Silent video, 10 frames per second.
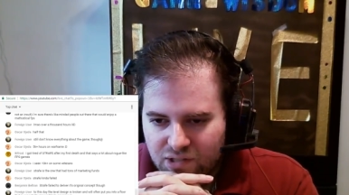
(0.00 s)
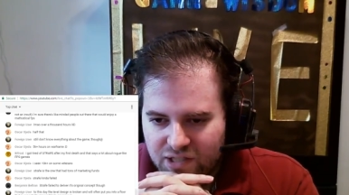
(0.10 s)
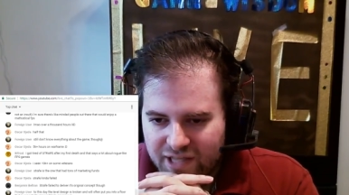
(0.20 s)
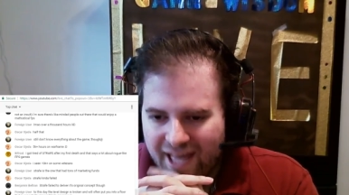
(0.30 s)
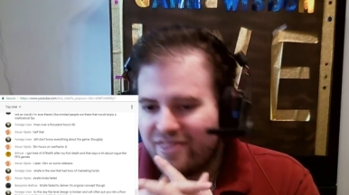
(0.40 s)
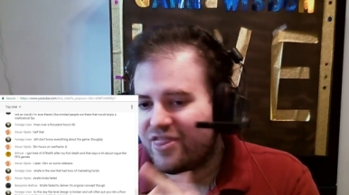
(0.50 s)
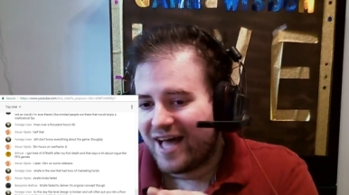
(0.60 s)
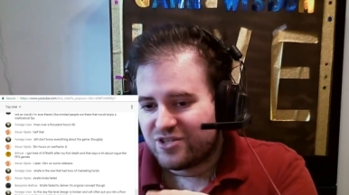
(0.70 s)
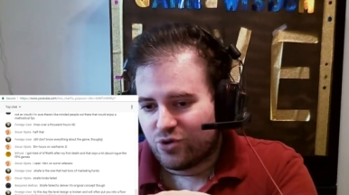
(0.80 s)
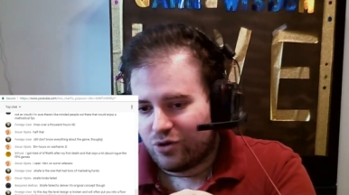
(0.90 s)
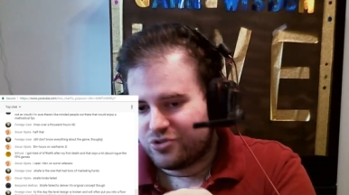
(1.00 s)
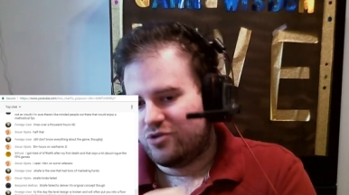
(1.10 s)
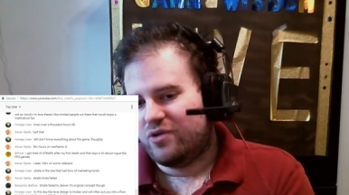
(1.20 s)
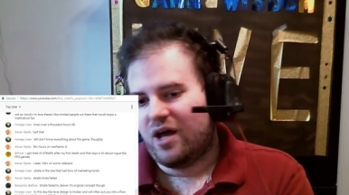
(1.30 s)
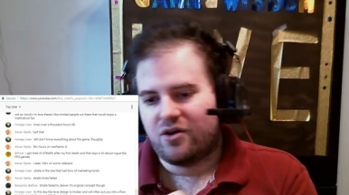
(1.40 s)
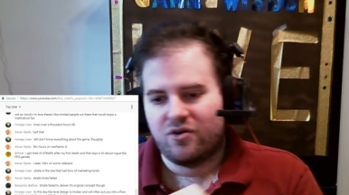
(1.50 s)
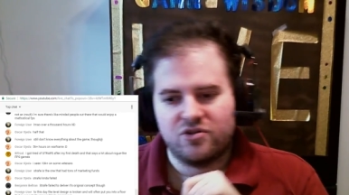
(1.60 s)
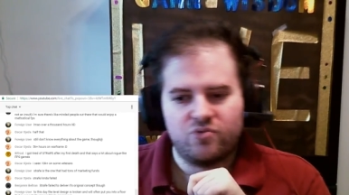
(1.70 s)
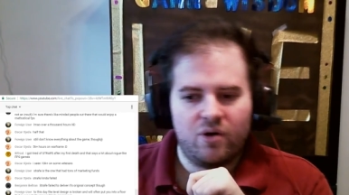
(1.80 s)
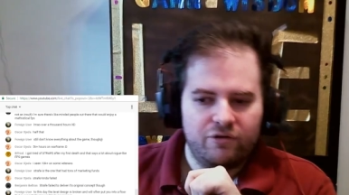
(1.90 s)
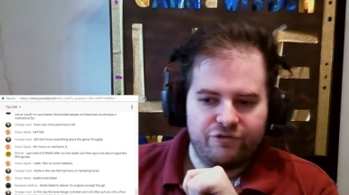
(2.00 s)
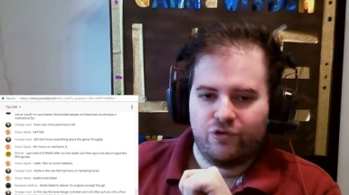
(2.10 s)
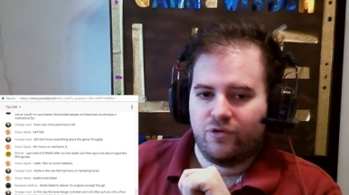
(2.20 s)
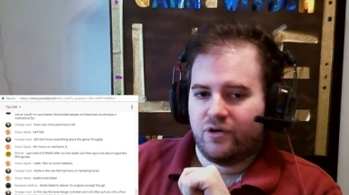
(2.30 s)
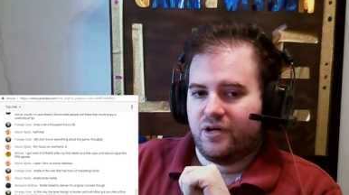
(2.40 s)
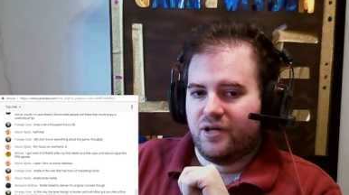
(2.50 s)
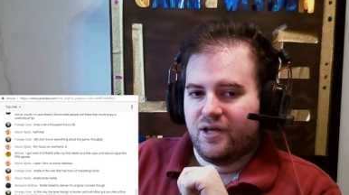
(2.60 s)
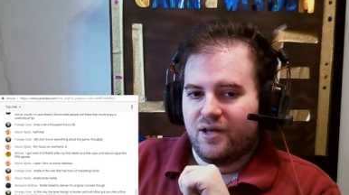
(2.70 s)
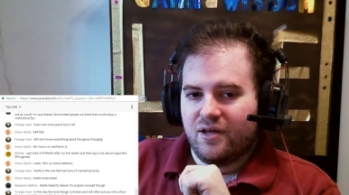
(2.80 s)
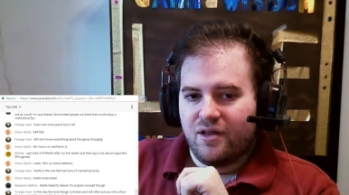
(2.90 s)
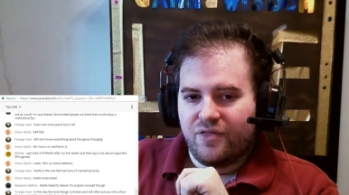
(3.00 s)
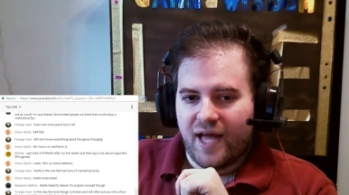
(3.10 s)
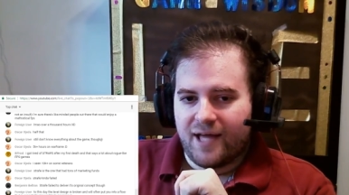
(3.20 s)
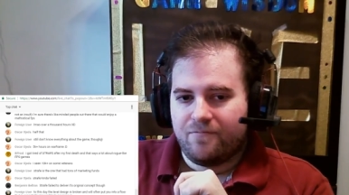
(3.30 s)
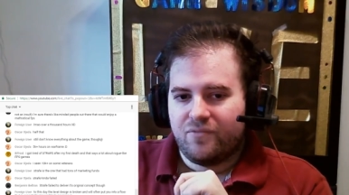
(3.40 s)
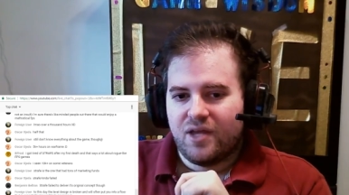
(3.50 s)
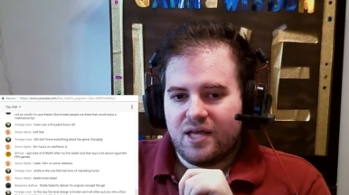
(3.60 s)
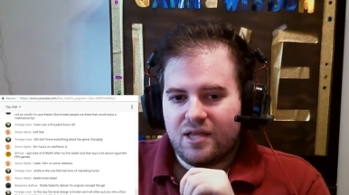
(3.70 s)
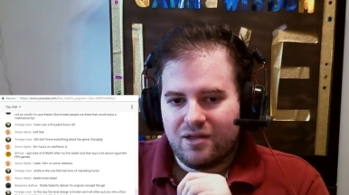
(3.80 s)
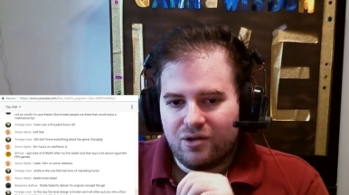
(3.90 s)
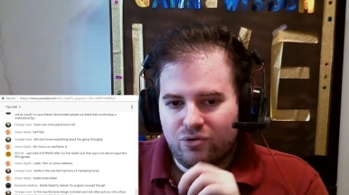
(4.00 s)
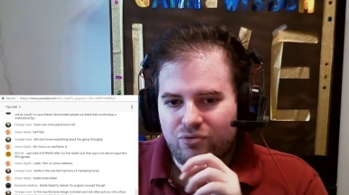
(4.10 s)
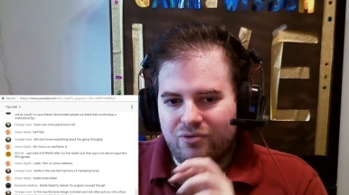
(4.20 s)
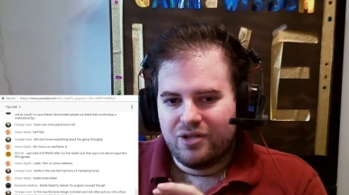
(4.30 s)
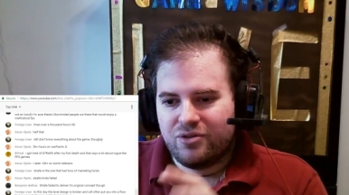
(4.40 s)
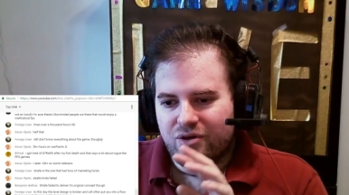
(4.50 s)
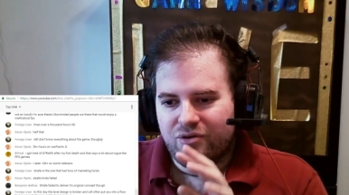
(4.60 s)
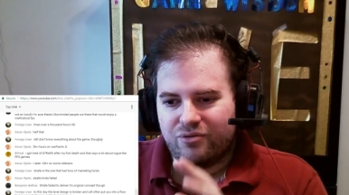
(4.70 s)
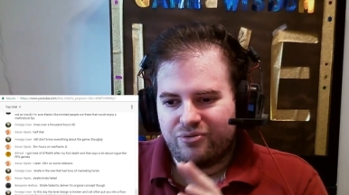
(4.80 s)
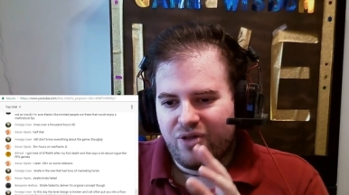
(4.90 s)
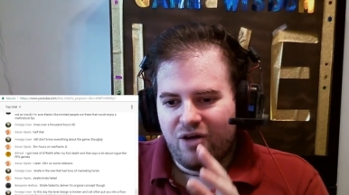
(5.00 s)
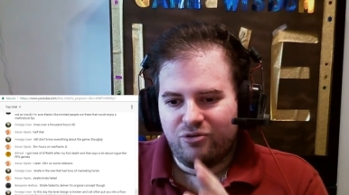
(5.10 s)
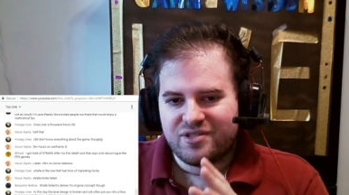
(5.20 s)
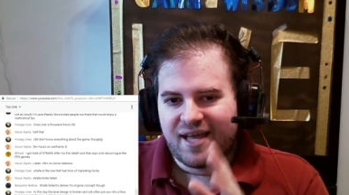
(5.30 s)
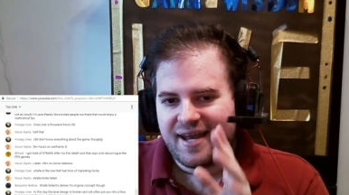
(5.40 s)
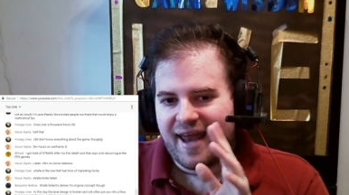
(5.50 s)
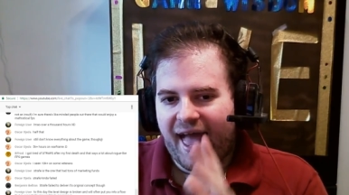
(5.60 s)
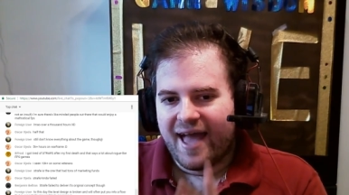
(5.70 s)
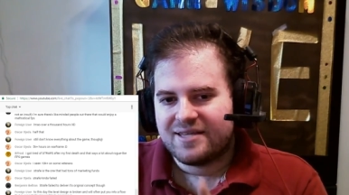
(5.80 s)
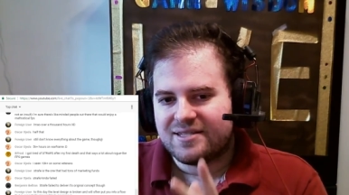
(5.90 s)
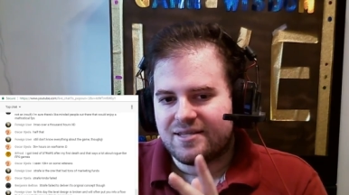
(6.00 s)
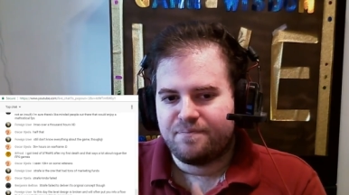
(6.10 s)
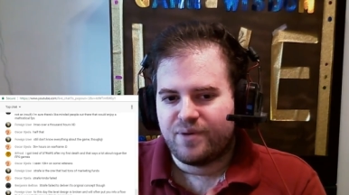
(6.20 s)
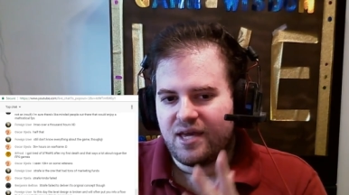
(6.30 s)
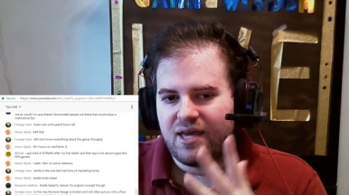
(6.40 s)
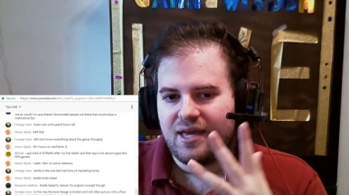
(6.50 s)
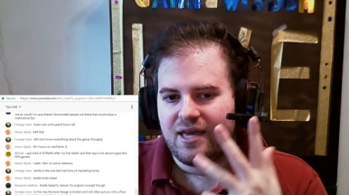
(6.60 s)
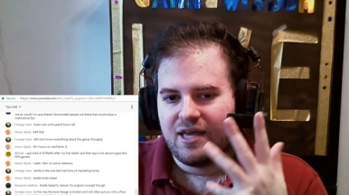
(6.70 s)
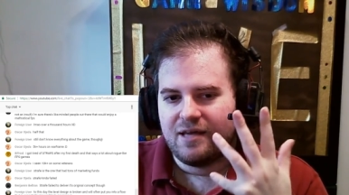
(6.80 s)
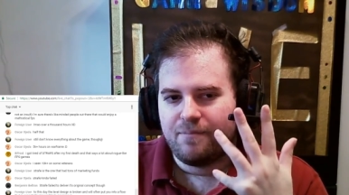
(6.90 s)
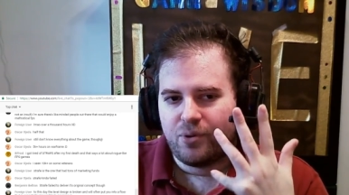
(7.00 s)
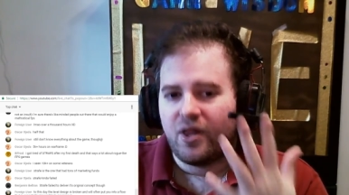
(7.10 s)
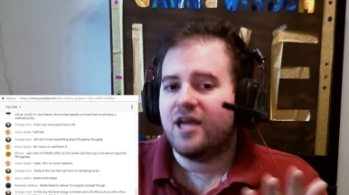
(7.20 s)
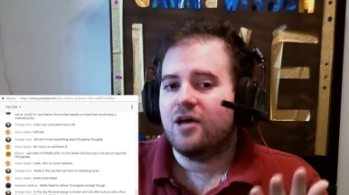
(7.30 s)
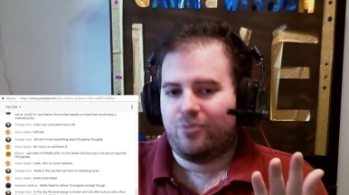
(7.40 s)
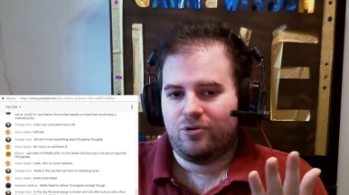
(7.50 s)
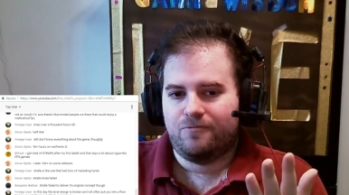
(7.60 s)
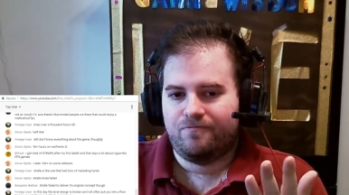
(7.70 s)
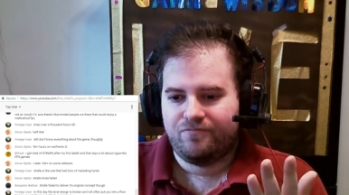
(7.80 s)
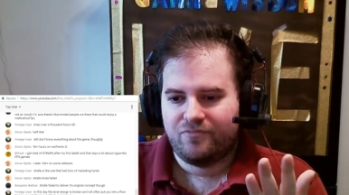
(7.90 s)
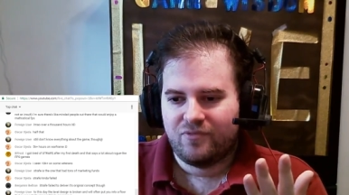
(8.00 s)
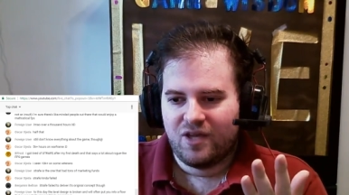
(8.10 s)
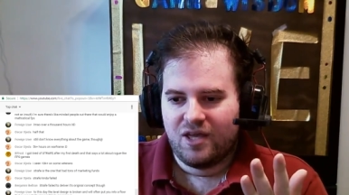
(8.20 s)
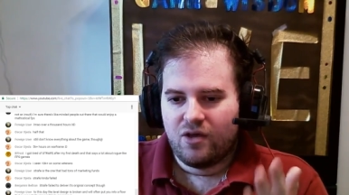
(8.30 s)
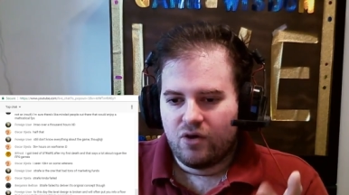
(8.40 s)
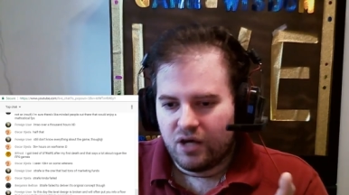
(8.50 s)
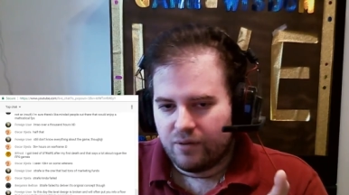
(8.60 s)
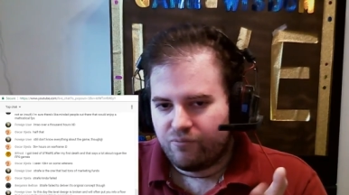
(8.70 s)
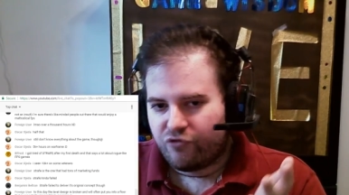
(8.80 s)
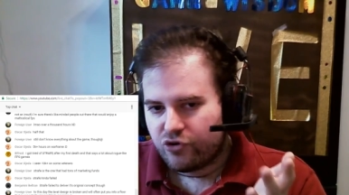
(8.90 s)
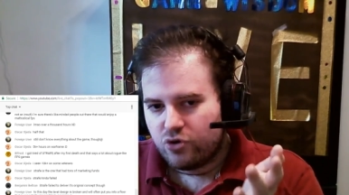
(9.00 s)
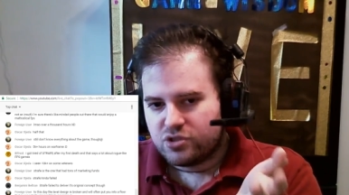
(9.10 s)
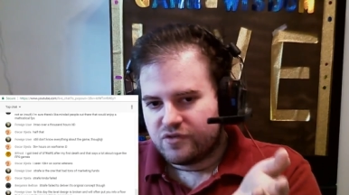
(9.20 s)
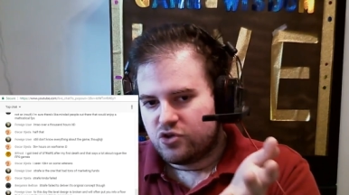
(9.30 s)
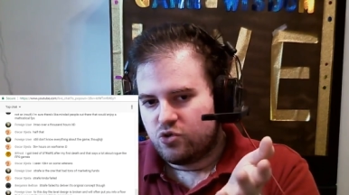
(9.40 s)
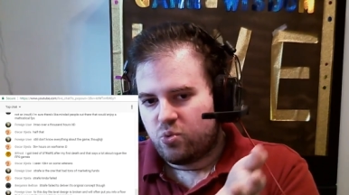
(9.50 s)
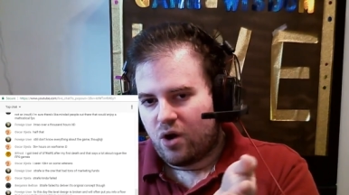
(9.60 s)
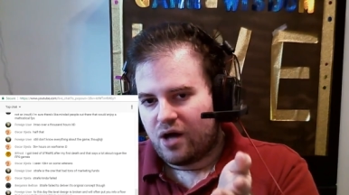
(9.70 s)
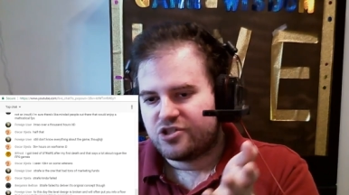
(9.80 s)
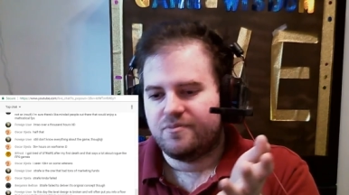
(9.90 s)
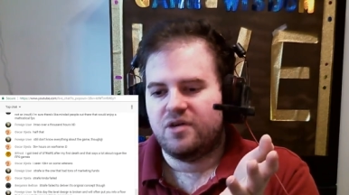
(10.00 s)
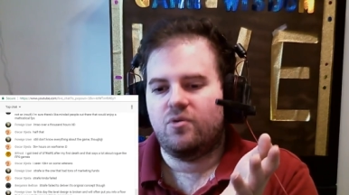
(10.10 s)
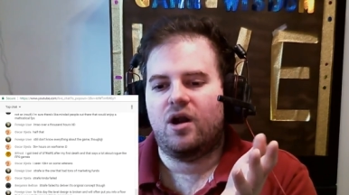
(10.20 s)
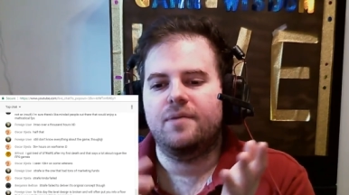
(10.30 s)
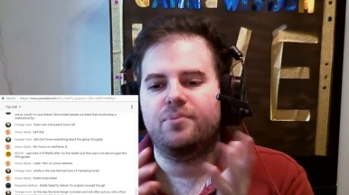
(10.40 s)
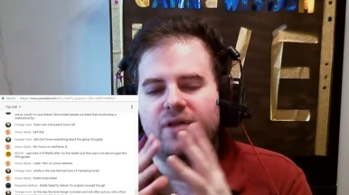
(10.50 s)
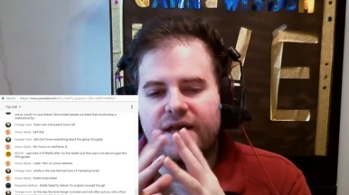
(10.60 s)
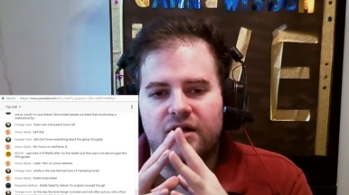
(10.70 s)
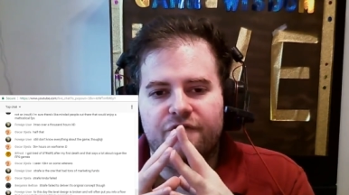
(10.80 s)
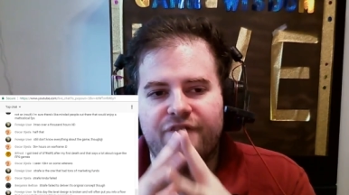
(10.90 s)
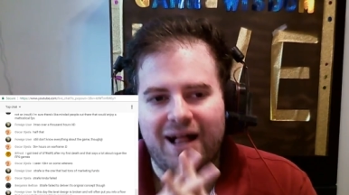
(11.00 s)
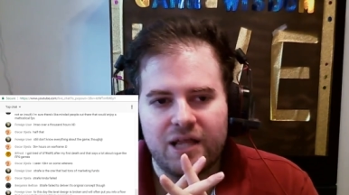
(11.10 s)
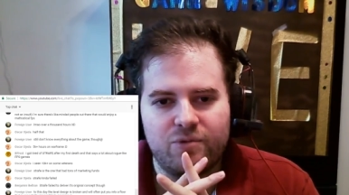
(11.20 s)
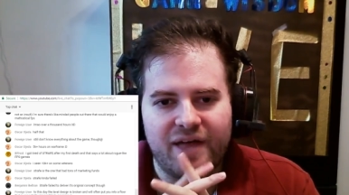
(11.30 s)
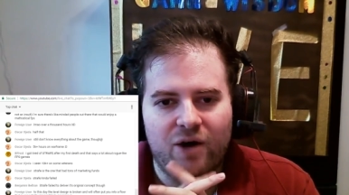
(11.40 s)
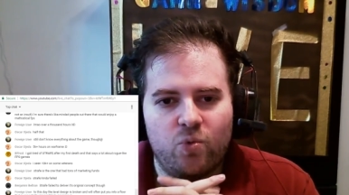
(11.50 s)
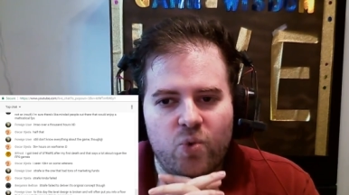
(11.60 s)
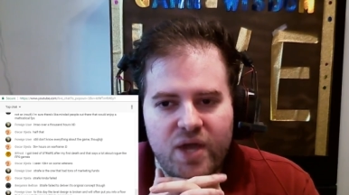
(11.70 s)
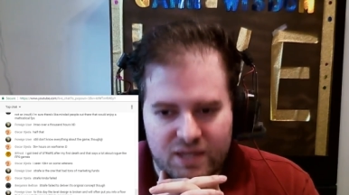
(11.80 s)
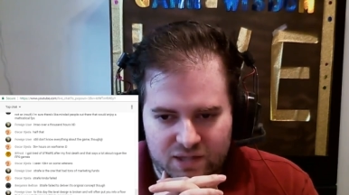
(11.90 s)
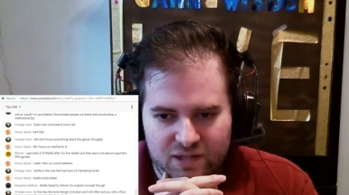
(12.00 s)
Yeah, and that's also not good as well, Foreign. That the level design has to be playable. Um, for those of you who watched me when I played A Valley Without Wind,